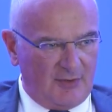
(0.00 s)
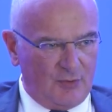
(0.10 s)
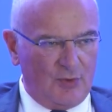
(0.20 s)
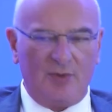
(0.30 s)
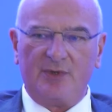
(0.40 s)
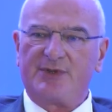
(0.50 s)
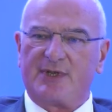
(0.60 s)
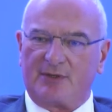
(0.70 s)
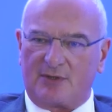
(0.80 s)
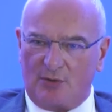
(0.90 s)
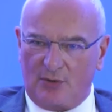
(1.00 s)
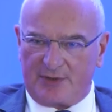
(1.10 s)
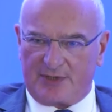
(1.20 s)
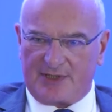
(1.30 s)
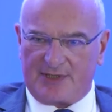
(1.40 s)
rules and
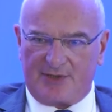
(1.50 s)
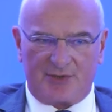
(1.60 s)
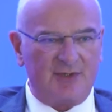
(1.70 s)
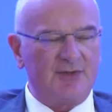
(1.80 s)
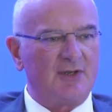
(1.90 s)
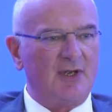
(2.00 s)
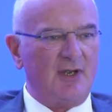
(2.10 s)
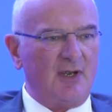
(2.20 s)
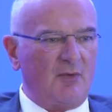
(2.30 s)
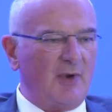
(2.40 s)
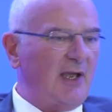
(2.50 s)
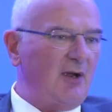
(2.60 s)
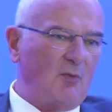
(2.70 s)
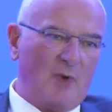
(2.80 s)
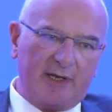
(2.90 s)
court decisions,
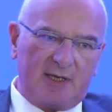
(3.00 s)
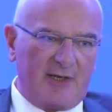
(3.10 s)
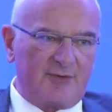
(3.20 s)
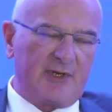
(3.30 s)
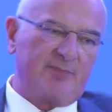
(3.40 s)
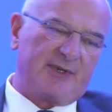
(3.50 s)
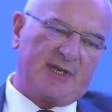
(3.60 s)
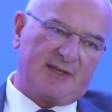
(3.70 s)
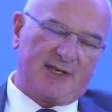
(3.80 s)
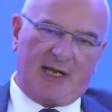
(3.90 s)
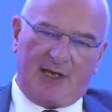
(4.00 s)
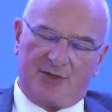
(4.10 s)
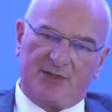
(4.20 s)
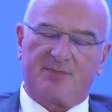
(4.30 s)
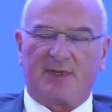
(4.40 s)
where one country protects
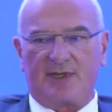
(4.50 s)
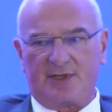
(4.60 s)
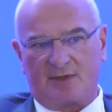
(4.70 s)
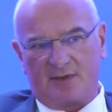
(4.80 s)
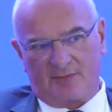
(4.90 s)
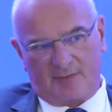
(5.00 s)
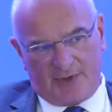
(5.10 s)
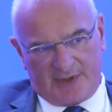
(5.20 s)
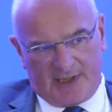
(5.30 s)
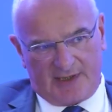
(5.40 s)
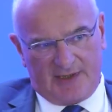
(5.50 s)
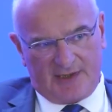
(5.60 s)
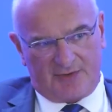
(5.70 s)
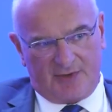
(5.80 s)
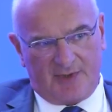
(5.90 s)
agents but doesn't protect
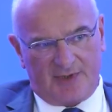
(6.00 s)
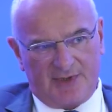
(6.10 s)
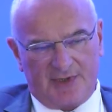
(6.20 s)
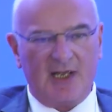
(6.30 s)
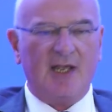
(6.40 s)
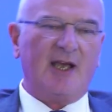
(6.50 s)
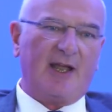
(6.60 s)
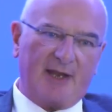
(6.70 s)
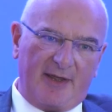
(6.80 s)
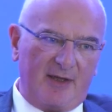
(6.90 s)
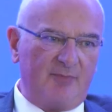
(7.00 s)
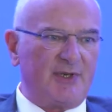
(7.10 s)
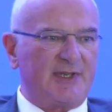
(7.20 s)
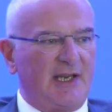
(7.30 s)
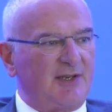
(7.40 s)
distributors, another
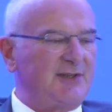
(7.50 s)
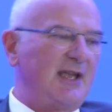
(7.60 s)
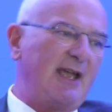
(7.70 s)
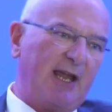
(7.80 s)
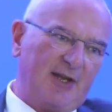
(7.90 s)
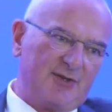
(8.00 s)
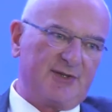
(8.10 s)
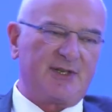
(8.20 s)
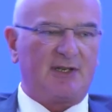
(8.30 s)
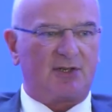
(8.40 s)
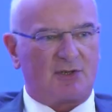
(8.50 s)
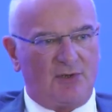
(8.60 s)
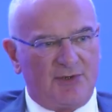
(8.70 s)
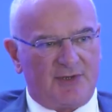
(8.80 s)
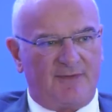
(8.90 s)
protects agents and
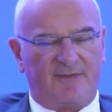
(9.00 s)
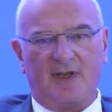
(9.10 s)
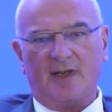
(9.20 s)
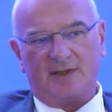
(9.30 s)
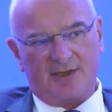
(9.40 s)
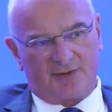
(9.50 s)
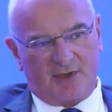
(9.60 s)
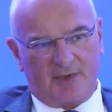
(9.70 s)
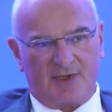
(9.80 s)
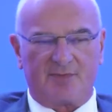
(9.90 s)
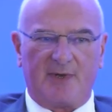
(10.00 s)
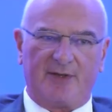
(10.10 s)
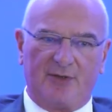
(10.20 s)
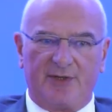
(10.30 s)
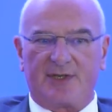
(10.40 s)
exclusive distributors
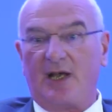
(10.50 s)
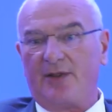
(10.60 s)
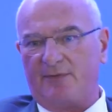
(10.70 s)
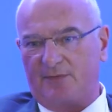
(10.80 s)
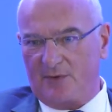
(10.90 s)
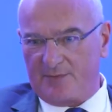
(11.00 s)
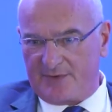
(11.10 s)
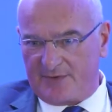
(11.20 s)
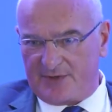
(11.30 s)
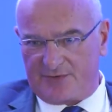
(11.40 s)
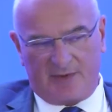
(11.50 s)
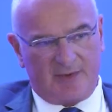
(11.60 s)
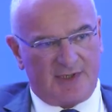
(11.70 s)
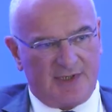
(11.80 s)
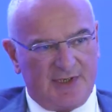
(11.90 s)
but not other forms of
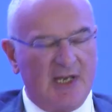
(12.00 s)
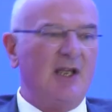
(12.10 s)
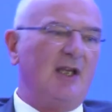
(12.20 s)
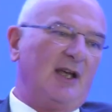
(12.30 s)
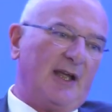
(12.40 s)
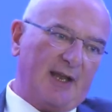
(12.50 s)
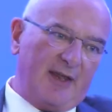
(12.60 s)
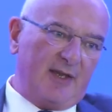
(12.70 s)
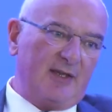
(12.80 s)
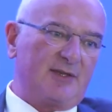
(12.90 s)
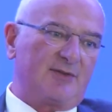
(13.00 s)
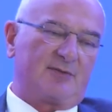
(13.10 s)
distributors, another